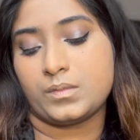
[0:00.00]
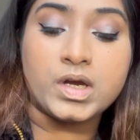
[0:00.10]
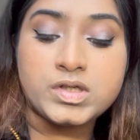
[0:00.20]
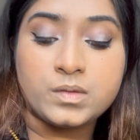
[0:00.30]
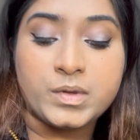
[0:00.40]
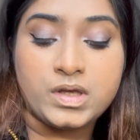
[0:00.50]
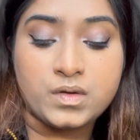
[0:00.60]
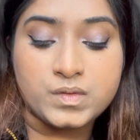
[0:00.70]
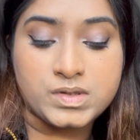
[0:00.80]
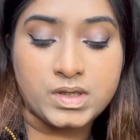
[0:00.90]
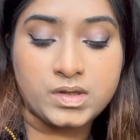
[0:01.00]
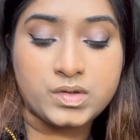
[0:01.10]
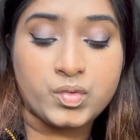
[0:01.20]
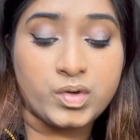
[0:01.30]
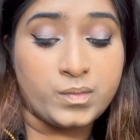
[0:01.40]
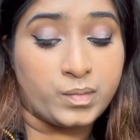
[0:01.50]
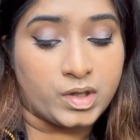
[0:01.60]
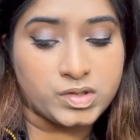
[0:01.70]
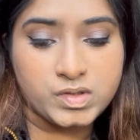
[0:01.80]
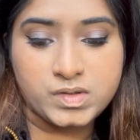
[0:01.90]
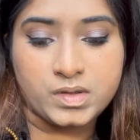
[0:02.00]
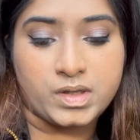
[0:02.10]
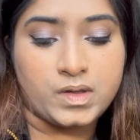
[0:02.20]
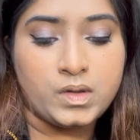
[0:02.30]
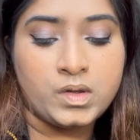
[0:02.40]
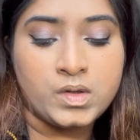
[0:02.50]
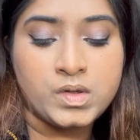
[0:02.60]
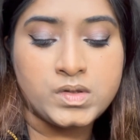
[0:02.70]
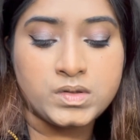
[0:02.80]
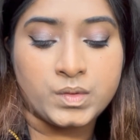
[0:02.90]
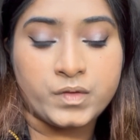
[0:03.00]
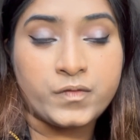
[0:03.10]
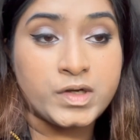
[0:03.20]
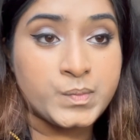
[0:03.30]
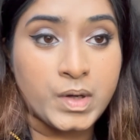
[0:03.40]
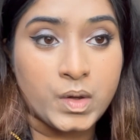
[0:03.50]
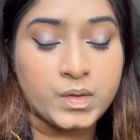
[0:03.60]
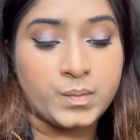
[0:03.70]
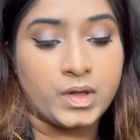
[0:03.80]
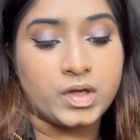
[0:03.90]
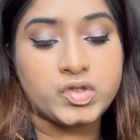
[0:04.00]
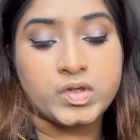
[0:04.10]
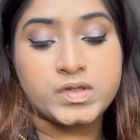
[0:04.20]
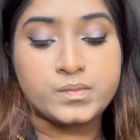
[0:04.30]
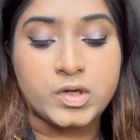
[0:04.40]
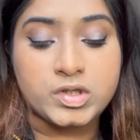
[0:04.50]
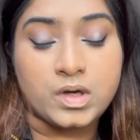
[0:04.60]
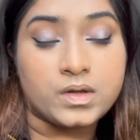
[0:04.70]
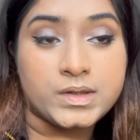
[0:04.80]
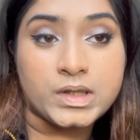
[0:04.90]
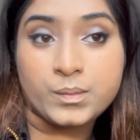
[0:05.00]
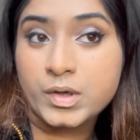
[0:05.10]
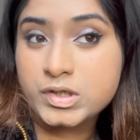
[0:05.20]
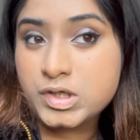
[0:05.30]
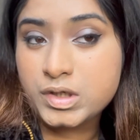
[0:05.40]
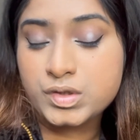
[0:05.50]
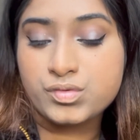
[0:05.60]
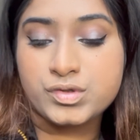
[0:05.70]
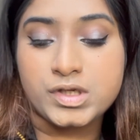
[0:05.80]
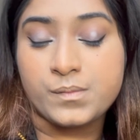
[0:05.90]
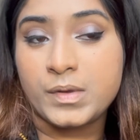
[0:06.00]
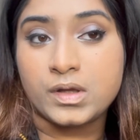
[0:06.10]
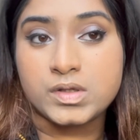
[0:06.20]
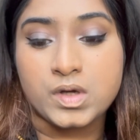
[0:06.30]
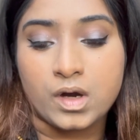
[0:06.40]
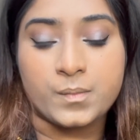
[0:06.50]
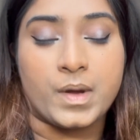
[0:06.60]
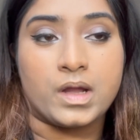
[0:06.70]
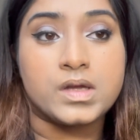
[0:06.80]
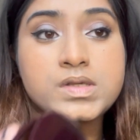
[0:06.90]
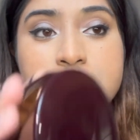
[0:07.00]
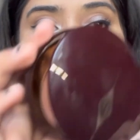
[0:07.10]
I shall be using 3 blushes today. So the first powder blush is my Tilbury Cheek to Chic Pillow Talk palette.